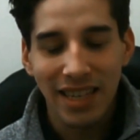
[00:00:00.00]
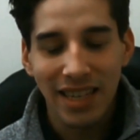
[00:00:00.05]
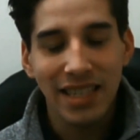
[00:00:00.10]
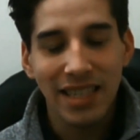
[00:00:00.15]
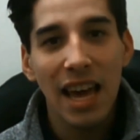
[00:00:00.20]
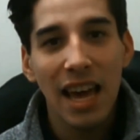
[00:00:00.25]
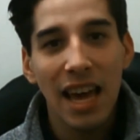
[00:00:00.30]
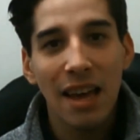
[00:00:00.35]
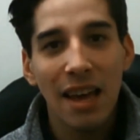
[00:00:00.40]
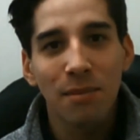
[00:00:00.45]

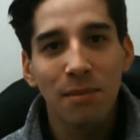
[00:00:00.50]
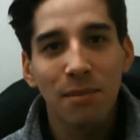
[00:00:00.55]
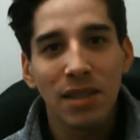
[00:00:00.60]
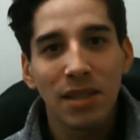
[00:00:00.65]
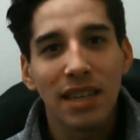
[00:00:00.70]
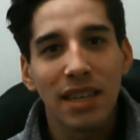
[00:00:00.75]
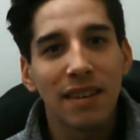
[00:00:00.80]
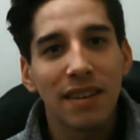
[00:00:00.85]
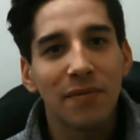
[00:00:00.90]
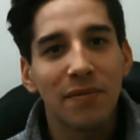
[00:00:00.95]

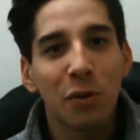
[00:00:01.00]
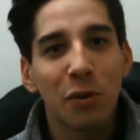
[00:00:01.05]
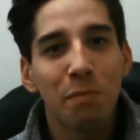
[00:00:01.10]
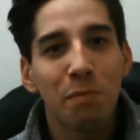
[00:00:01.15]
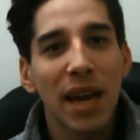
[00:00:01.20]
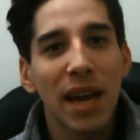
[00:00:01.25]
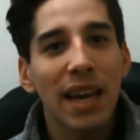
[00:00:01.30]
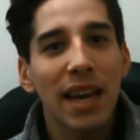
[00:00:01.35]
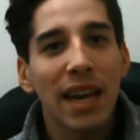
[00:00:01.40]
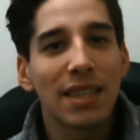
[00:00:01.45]
exams, and
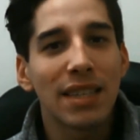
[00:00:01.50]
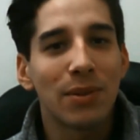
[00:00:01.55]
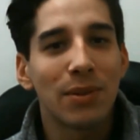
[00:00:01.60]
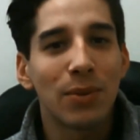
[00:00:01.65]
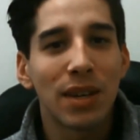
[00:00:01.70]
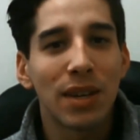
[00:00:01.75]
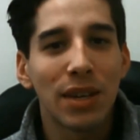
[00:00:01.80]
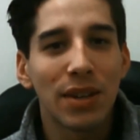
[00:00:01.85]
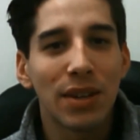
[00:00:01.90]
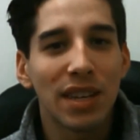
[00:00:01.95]
they're based
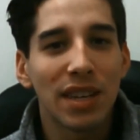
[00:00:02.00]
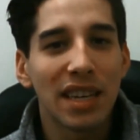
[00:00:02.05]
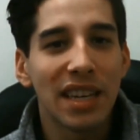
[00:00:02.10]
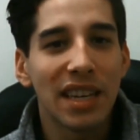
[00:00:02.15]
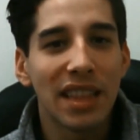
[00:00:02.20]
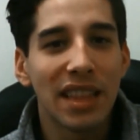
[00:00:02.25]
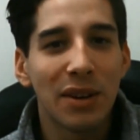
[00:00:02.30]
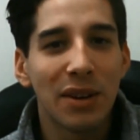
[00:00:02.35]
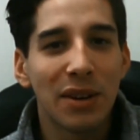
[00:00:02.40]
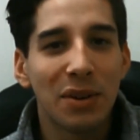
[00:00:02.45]
on what you
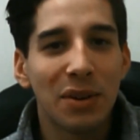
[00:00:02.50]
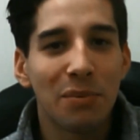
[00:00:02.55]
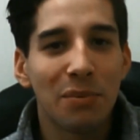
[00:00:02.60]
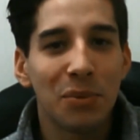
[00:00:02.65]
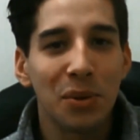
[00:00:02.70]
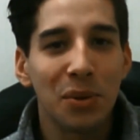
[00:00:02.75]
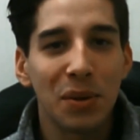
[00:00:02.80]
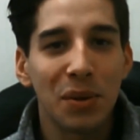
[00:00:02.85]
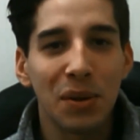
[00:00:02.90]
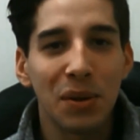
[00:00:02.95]
did in the
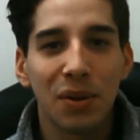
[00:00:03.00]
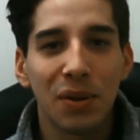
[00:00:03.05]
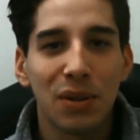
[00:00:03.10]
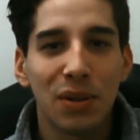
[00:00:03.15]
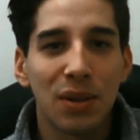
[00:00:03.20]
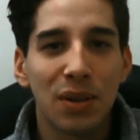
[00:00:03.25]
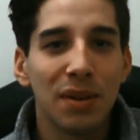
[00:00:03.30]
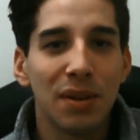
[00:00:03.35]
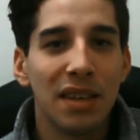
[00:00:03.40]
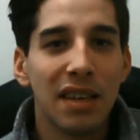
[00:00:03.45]
homework,
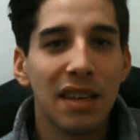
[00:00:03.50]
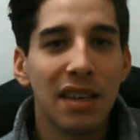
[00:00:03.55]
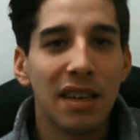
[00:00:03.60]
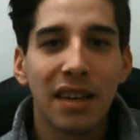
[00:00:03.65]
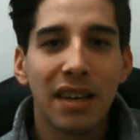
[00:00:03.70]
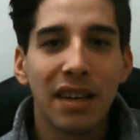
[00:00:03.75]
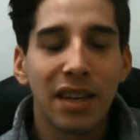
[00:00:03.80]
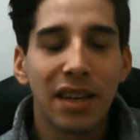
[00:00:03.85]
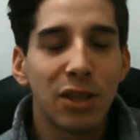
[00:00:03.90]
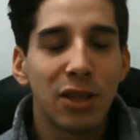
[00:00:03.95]
So
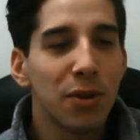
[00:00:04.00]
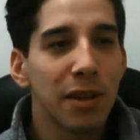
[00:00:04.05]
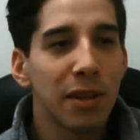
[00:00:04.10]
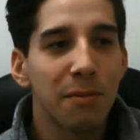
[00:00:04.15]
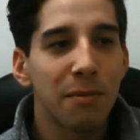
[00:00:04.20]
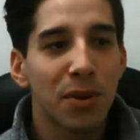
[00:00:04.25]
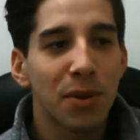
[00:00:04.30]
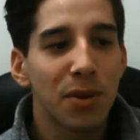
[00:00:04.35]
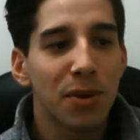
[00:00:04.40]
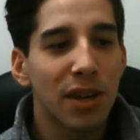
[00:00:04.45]
it's
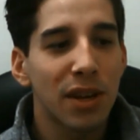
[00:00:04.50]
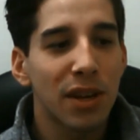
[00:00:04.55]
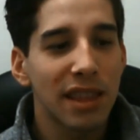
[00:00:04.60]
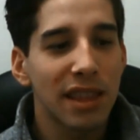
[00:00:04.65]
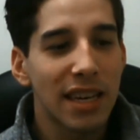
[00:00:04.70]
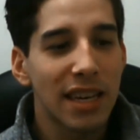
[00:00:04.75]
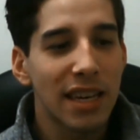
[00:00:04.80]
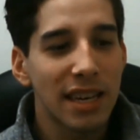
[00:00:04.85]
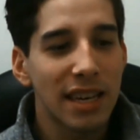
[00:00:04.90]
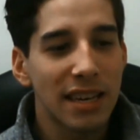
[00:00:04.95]
really important to
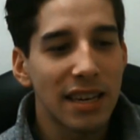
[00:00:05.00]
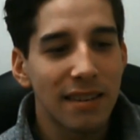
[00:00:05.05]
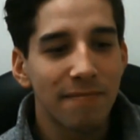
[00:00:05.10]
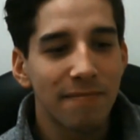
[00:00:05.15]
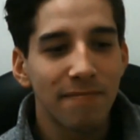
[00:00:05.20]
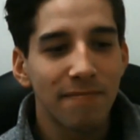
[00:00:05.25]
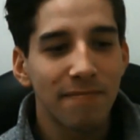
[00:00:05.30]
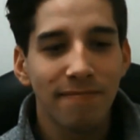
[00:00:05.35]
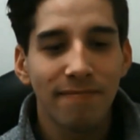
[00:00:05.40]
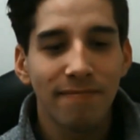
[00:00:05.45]
get back
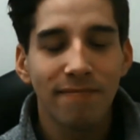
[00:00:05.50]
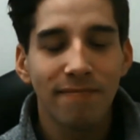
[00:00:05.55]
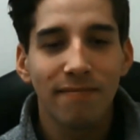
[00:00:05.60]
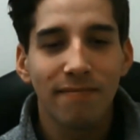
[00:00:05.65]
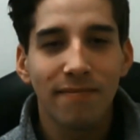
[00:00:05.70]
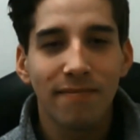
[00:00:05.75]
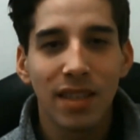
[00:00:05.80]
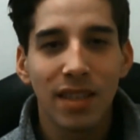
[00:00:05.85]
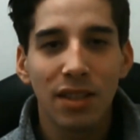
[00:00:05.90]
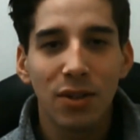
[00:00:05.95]

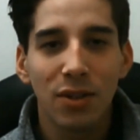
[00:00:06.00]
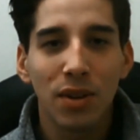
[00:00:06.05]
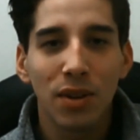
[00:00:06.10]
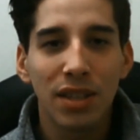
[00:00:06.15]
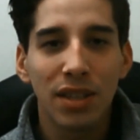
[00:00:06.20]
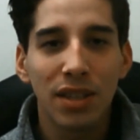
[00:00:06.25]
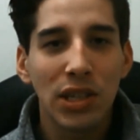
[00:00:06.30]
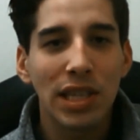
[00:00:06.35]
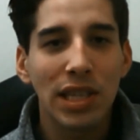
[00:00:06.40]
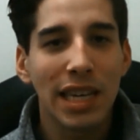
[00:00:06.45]
to
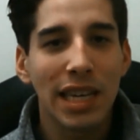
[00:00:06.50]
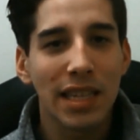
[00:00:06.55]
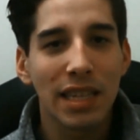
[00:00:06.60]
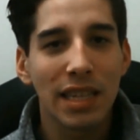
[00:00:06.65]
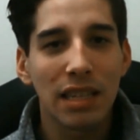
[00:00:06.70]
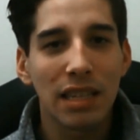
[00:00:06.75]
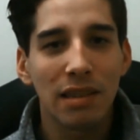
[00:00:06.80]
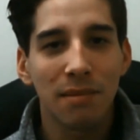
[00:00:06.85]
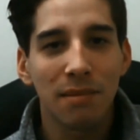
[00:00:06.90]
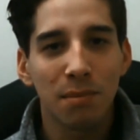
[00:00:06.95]
understand
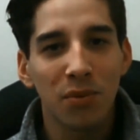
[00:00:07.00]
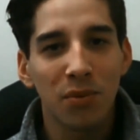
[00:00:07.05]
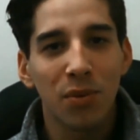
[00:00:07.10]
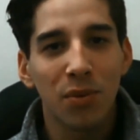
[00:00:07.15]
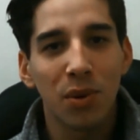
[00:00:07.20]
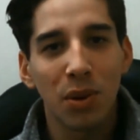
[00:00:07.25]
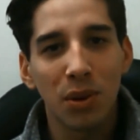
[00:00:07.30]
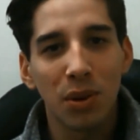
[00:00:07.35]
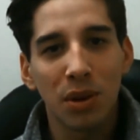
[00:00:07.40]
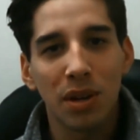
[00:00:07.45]
this
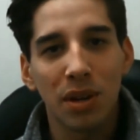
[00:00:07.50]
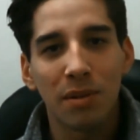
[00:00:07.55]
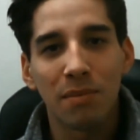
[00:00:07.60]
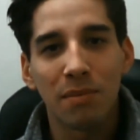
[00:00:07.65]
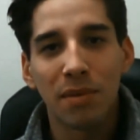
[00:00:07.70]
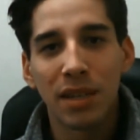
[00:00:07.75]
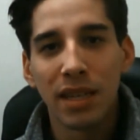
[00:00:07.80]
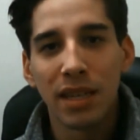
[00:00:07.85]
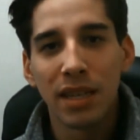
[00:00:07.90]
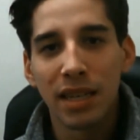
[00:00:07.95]
before you
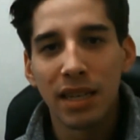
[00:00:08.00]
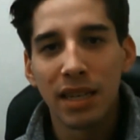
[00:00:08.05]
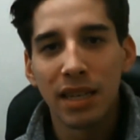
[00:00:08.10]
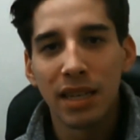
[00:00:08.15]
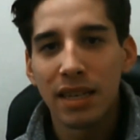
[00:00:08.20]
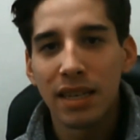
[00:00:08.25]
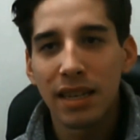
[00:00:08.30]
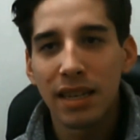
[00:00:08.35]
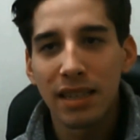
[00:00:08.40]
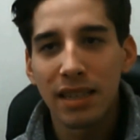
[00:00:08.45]
come.
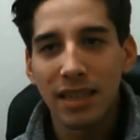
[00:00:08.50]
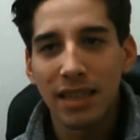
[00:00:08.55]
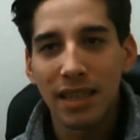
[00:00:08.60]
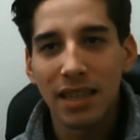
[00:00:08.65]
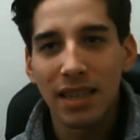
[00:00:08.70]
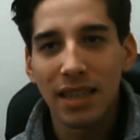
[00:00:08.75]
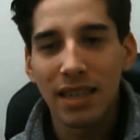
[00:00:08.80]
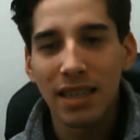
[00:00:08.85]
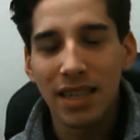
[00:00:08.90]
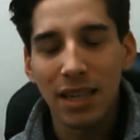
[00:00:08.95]
It's
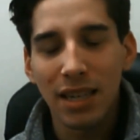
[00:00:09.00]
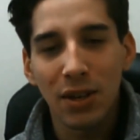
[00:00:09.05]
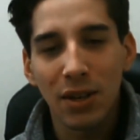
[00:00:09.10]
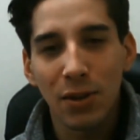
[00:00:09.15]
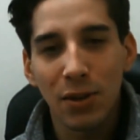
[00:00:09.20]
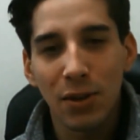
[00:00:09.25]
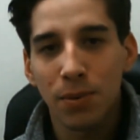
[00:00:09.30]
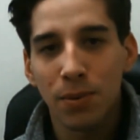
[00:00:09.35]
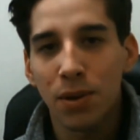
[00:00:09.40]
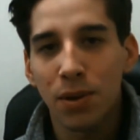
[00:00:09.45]
a
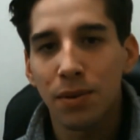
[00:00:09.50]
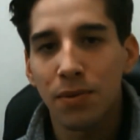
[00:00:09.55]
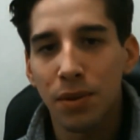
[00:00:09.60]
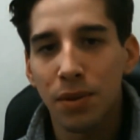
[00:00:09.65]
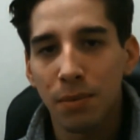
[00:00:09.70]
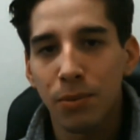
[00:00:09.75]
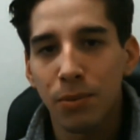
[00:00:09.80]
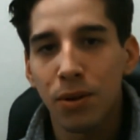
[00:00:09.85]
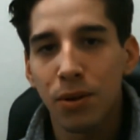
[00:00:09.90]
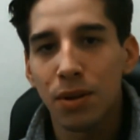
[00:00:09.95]
huge part
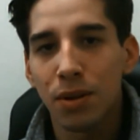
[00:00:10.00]
of the